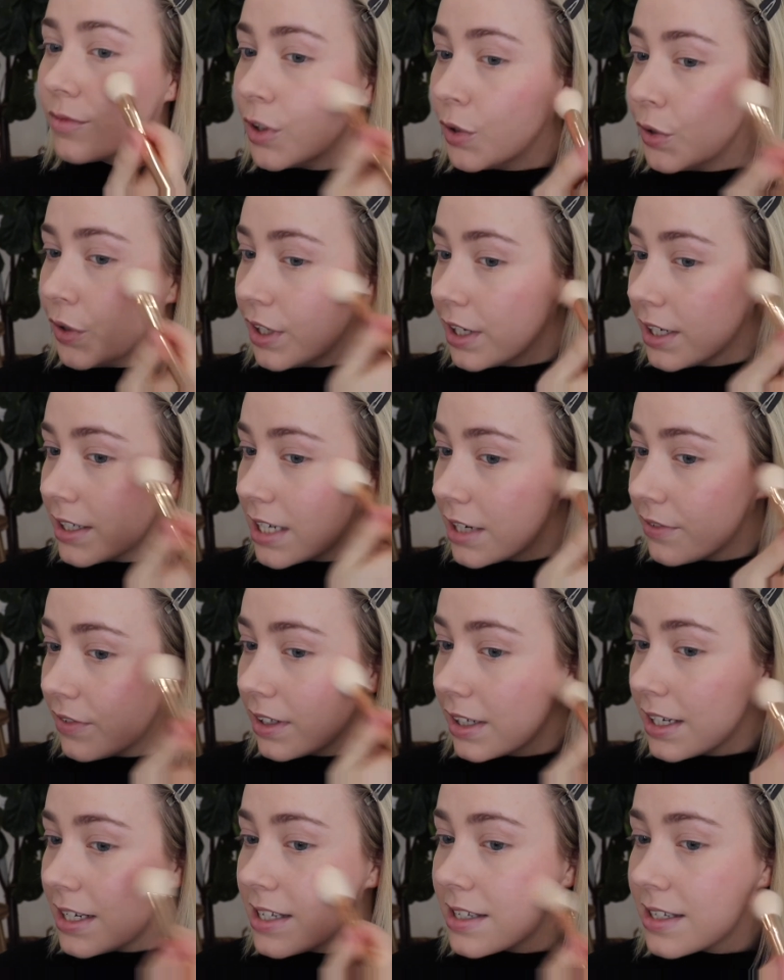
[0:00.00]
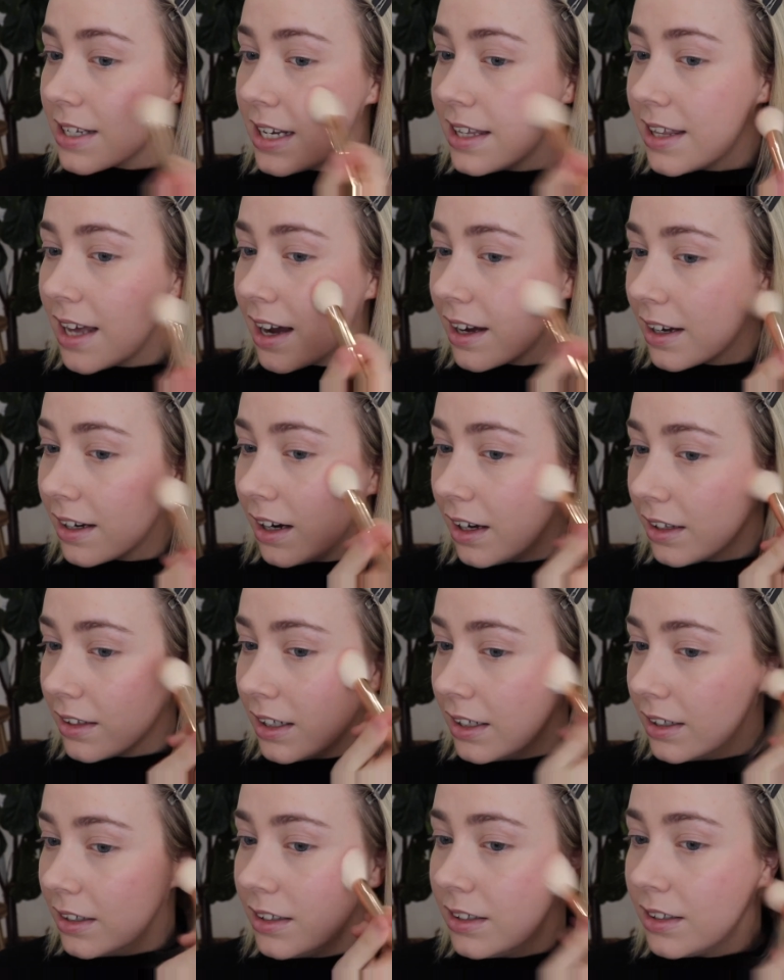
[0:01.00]
Oh, you can definitely see that
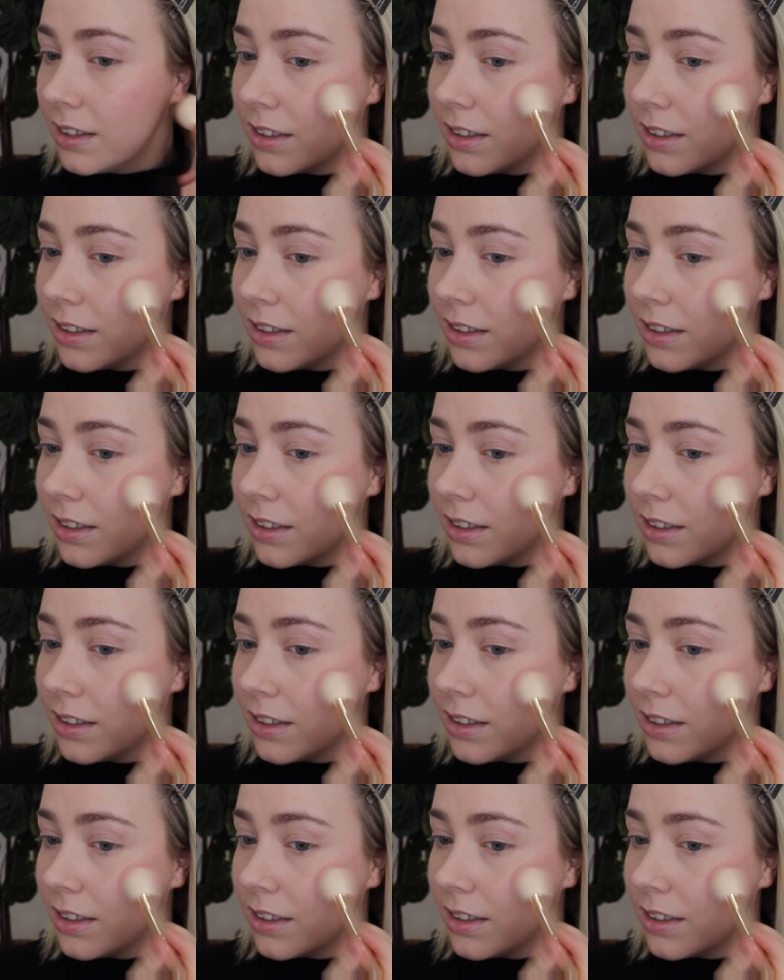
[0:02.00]
color.